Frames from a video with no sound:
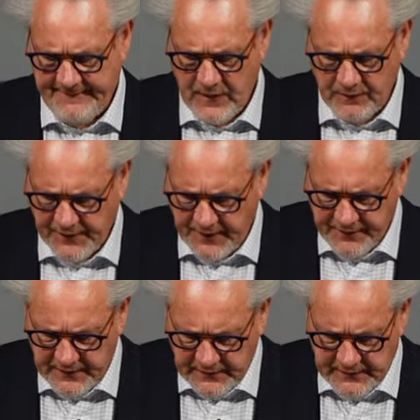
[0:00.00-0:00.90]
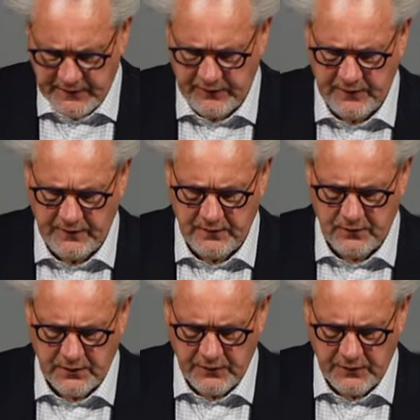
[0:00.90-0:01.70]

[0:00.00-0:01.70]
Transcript: whatever addictions or